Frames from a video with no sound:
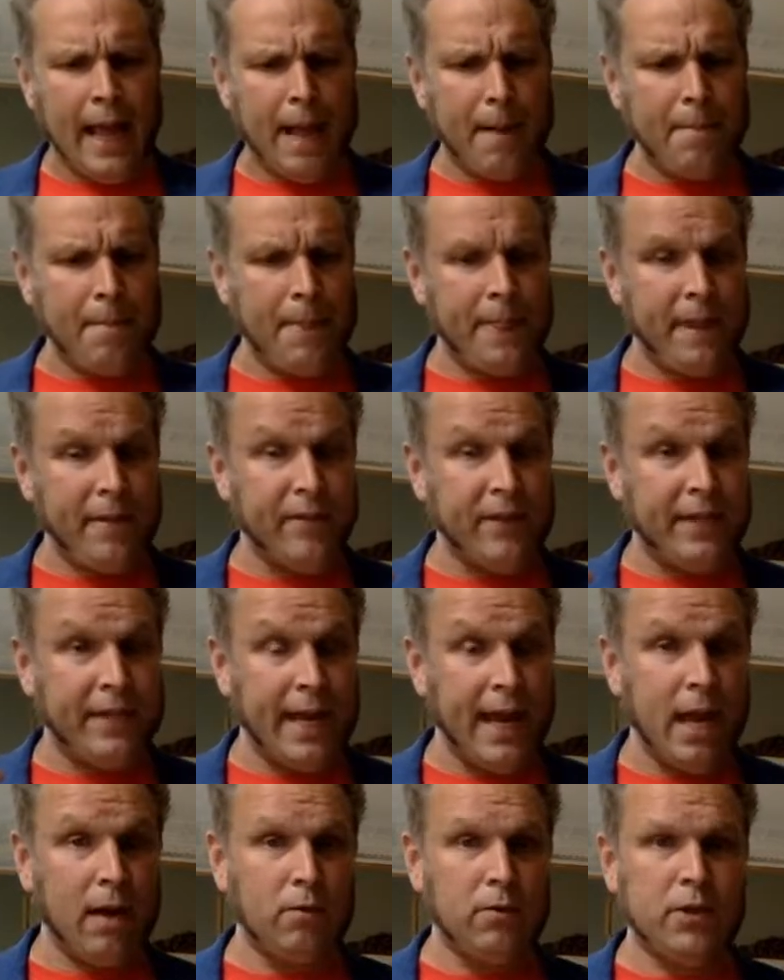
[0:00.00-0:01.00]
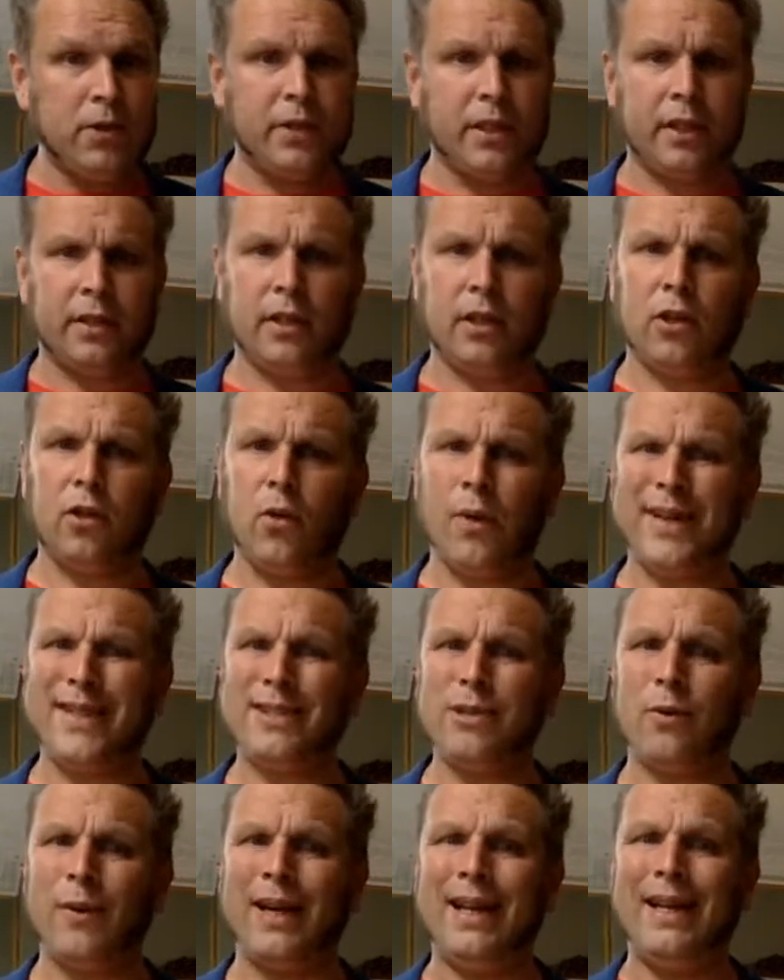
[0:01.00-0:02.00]
they've announced that they're going to
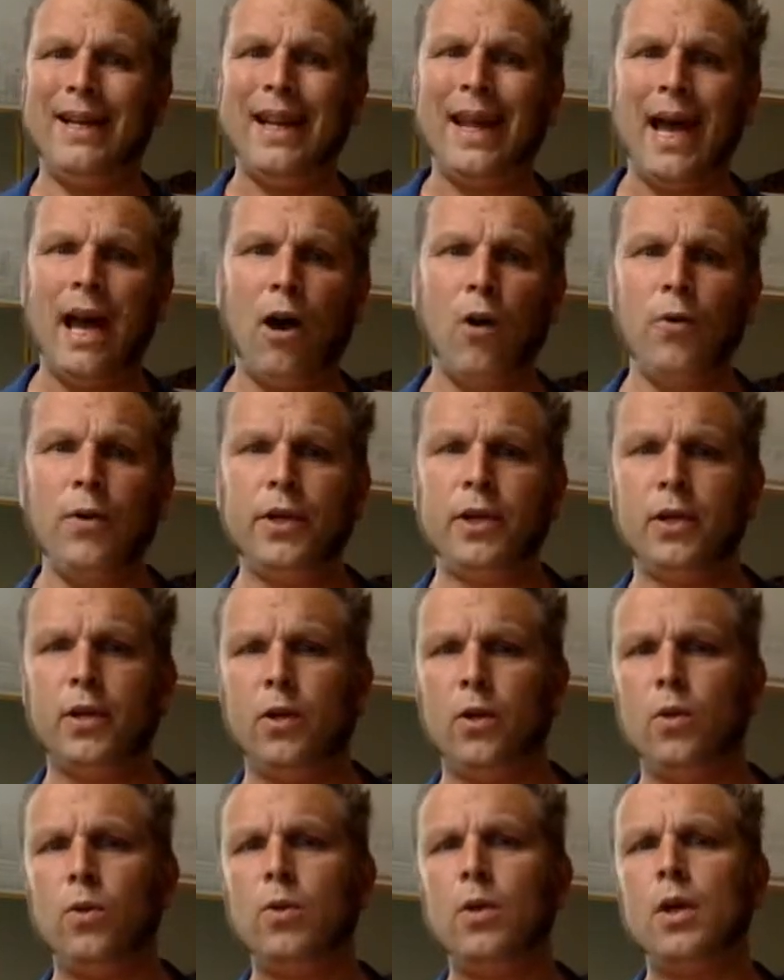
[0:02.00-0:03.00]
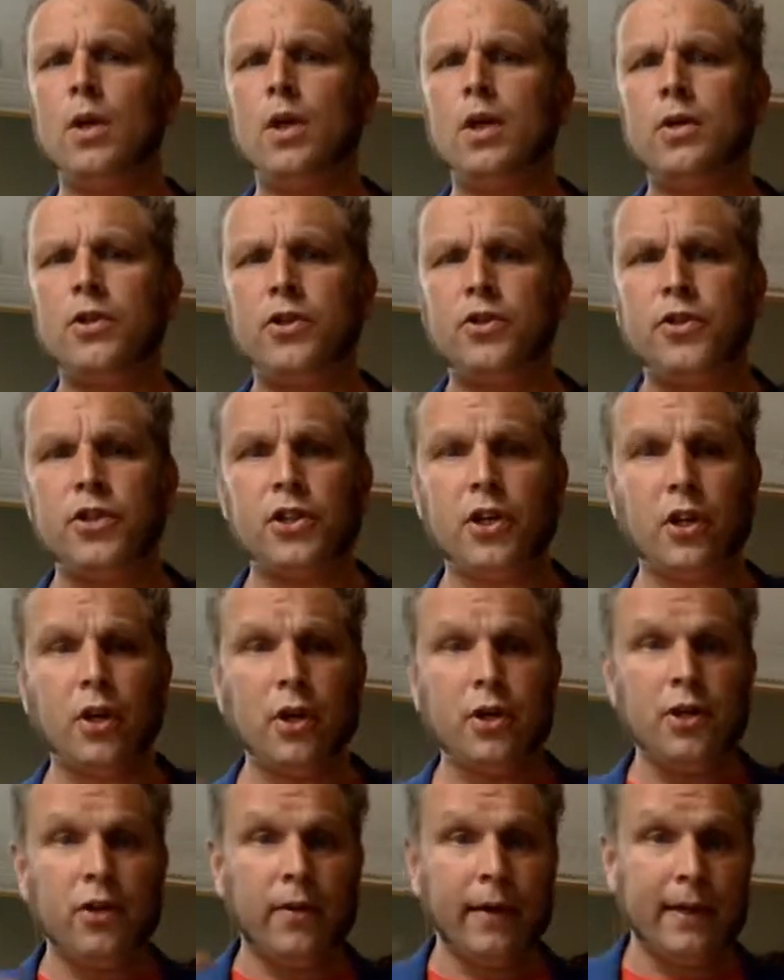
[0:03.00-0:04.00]
allow you to turn your
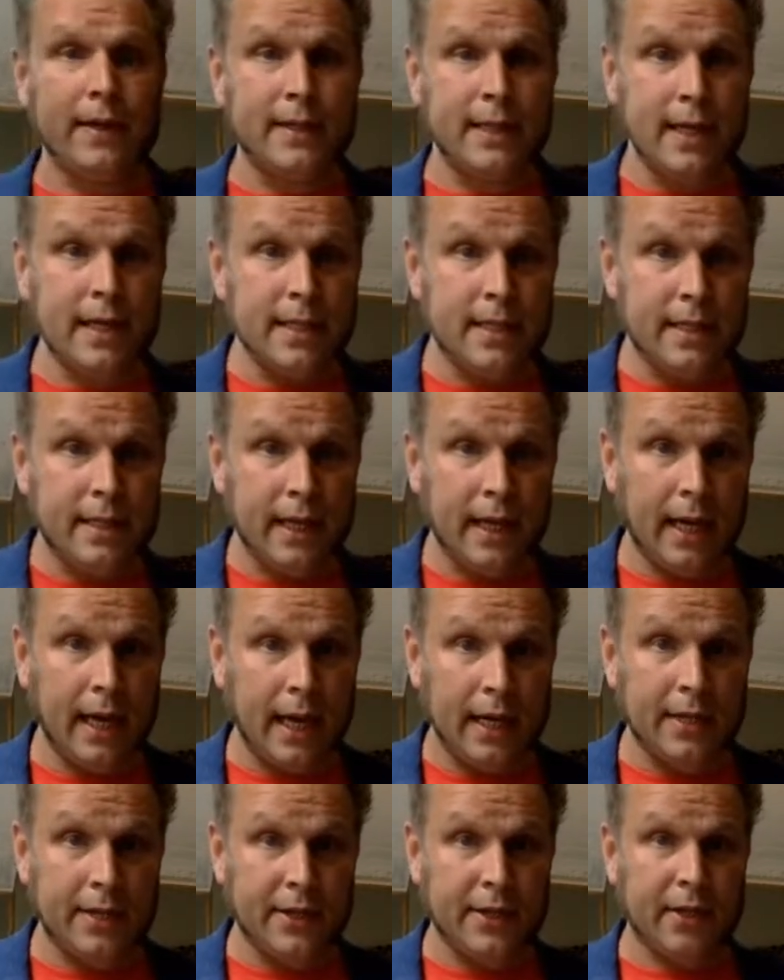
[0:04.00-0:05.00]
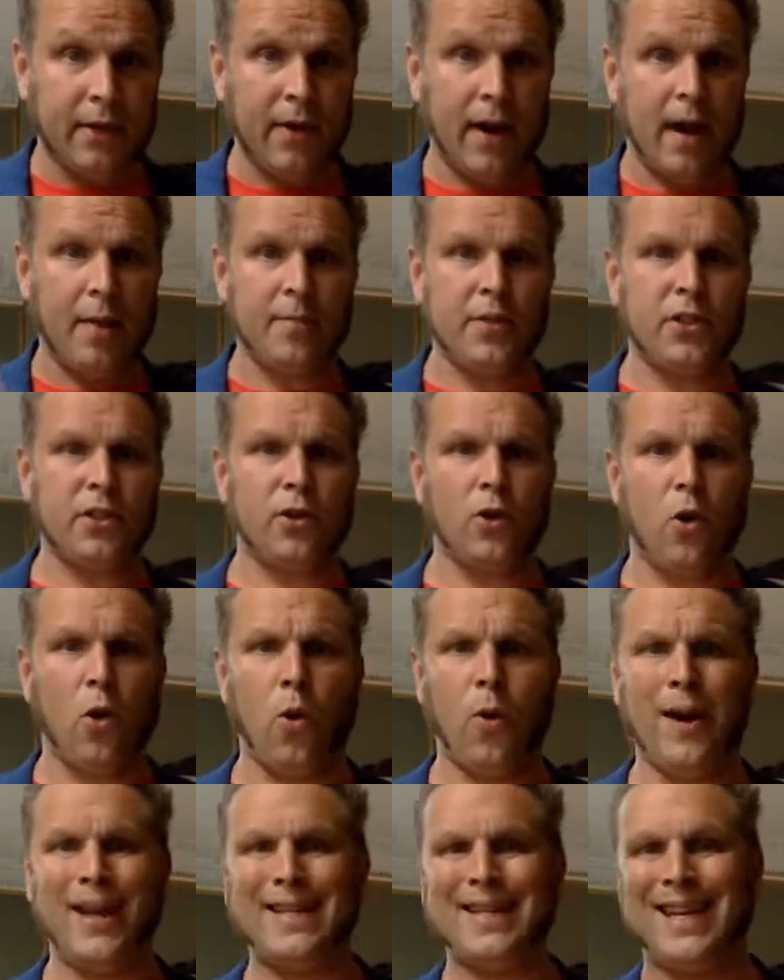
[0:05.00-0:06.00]
existing Instagram
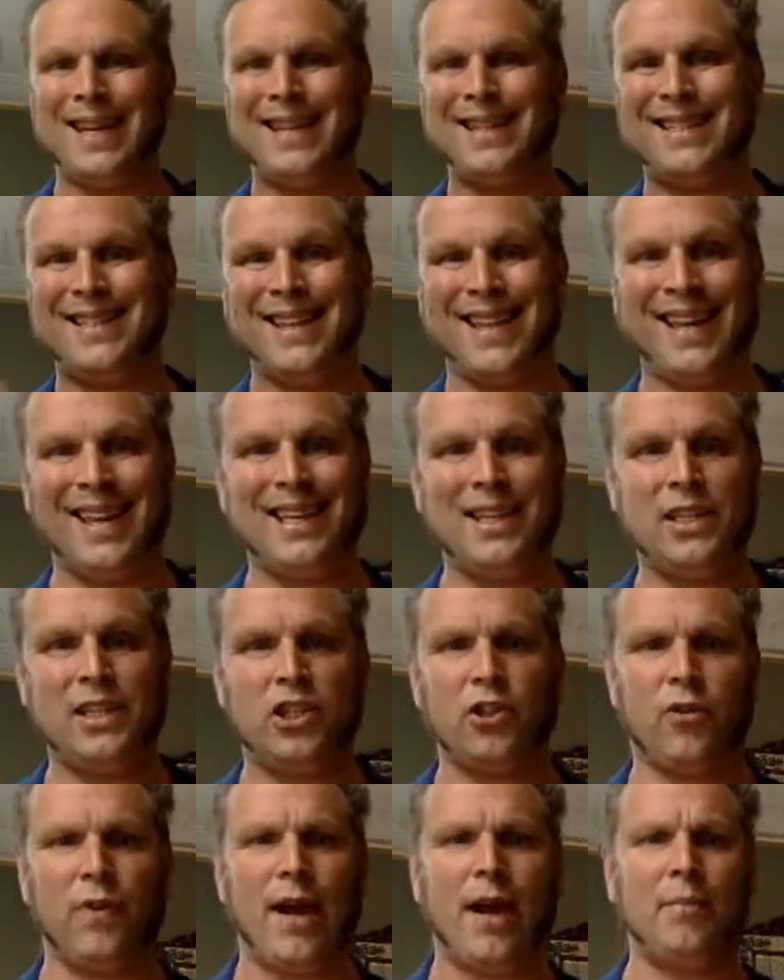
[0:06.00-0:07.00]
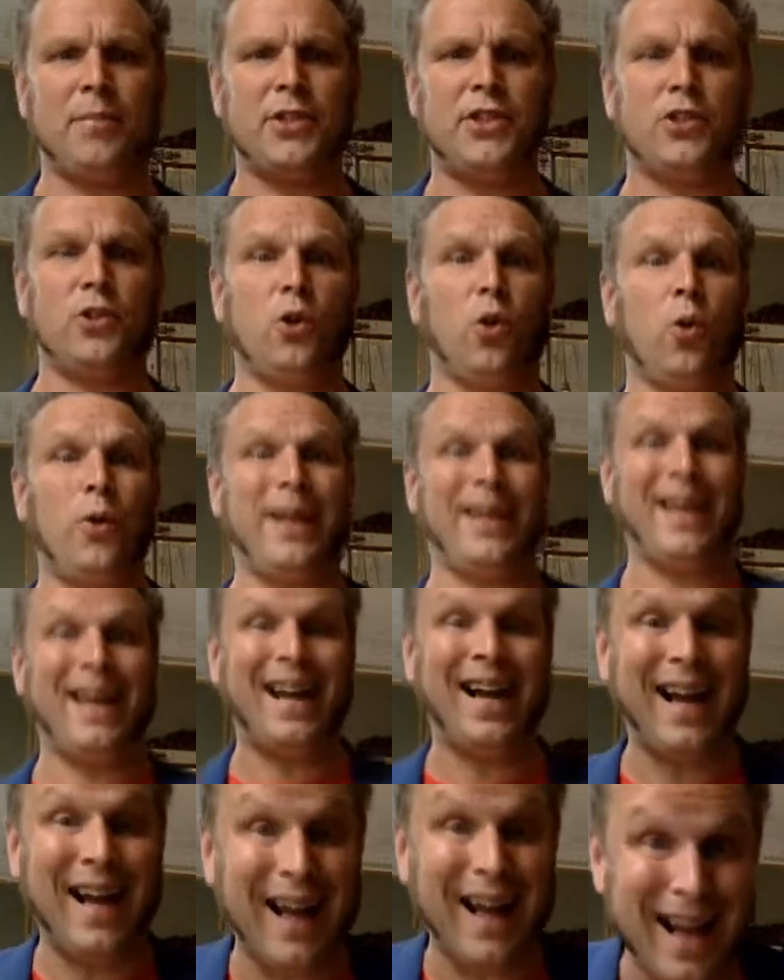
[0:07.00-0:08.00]
stories into Instagram story
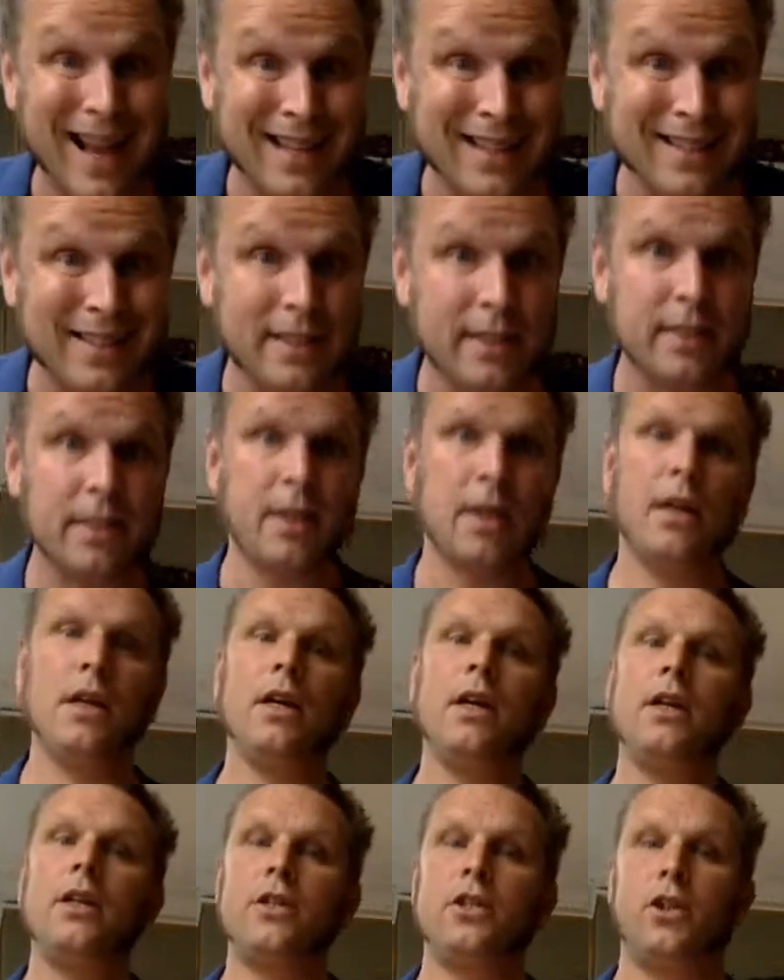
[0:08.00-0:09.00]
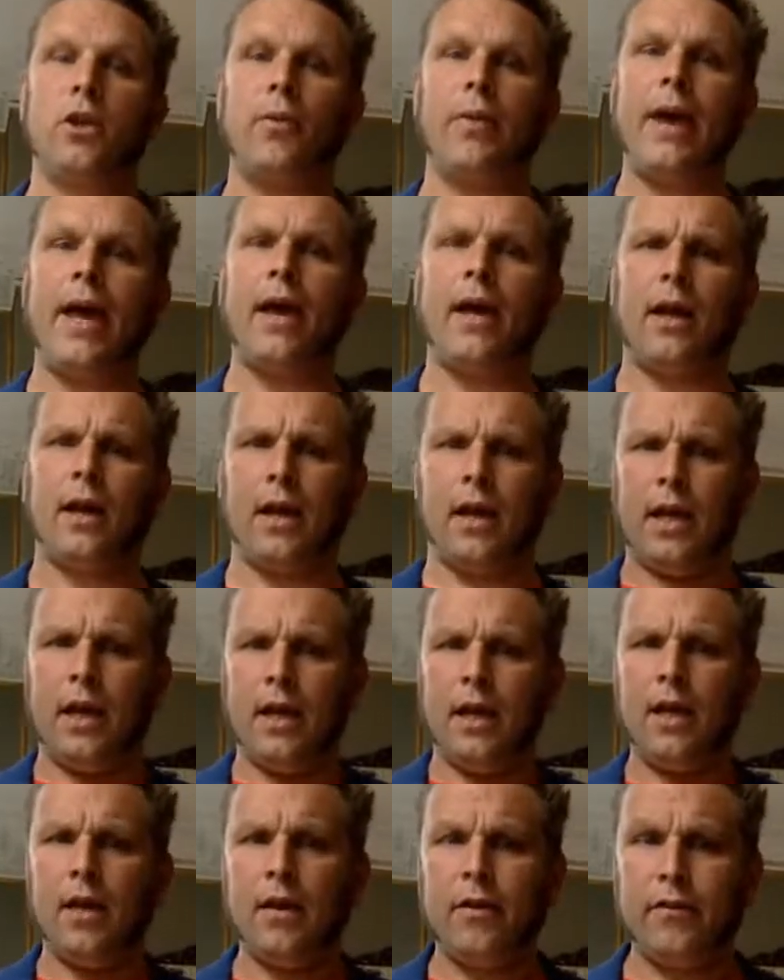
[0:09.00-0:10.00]
ads directly
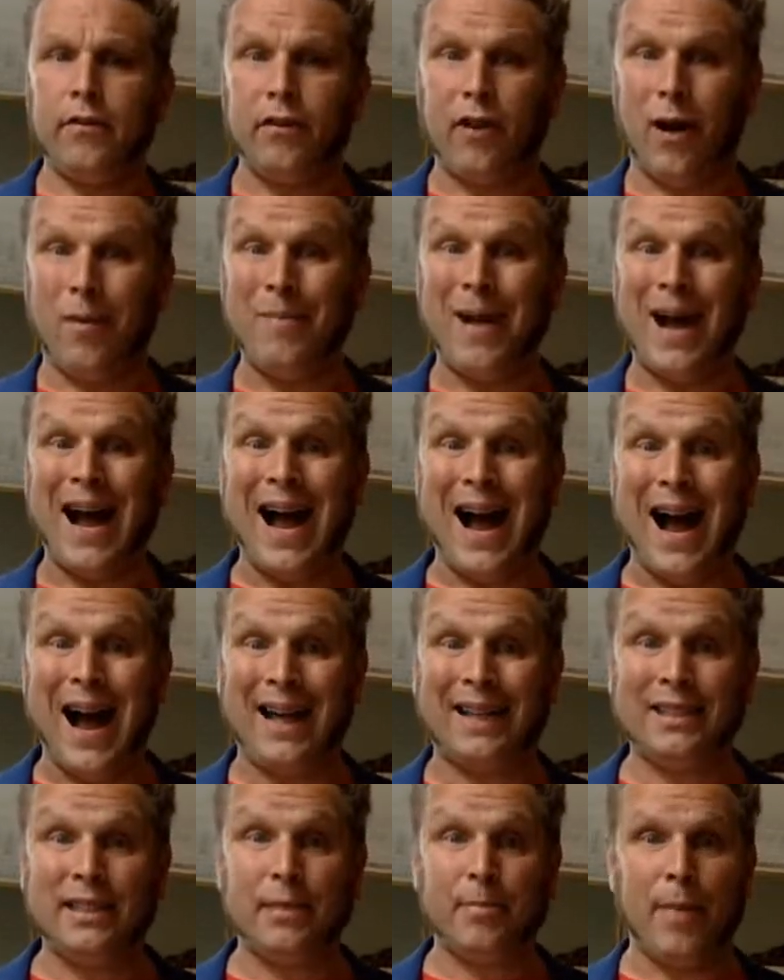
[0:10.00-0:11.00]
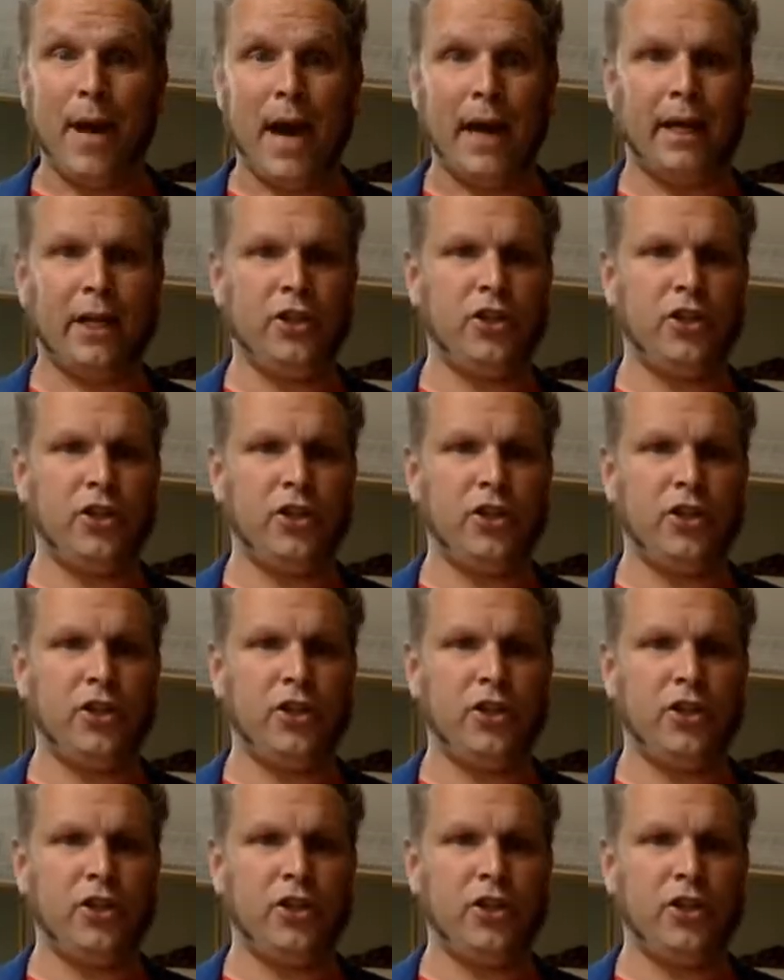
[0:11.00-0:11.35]
from Ads Manager.